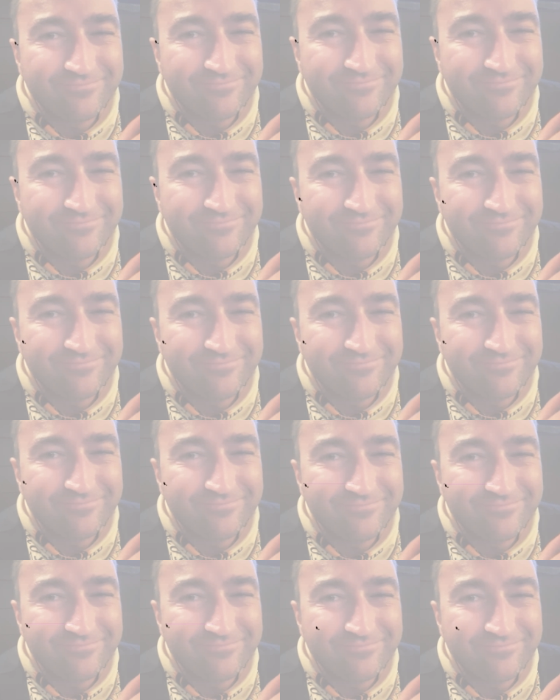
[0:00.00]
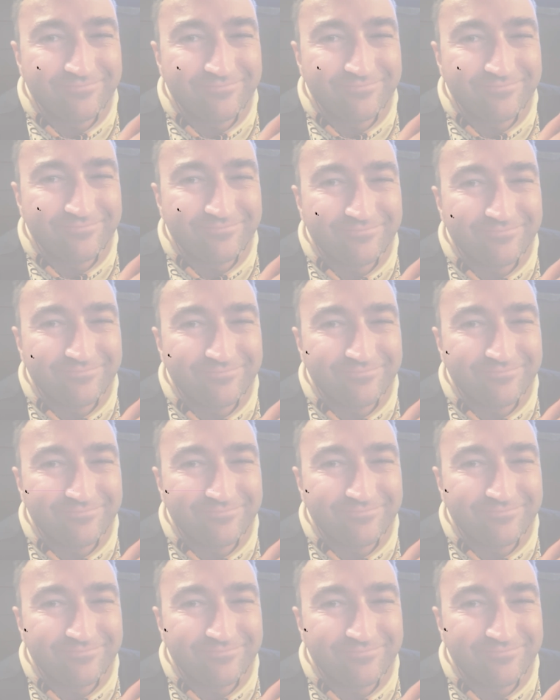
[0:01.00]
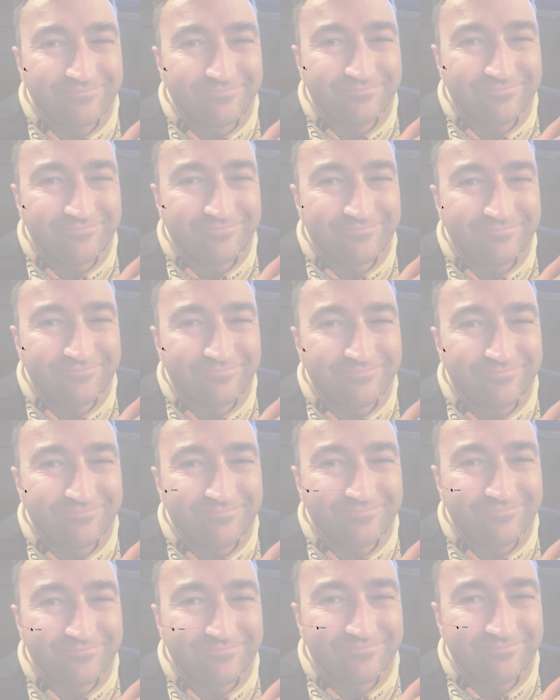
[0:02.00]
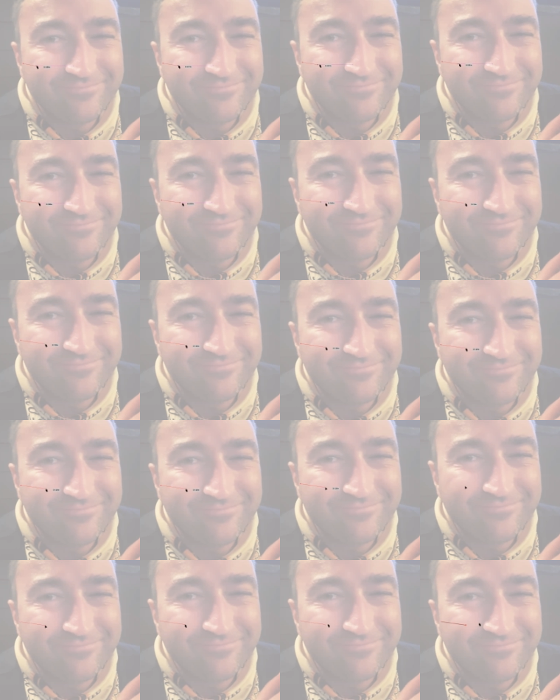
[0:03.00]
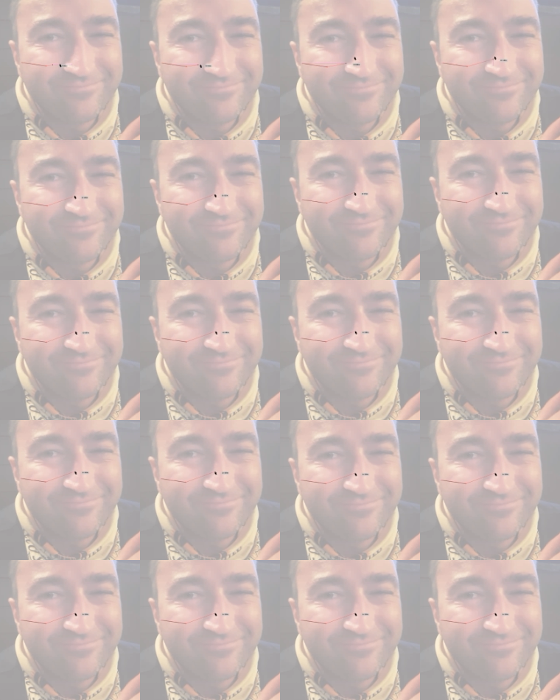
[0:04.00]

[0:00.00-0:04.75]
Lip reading: But you can place type on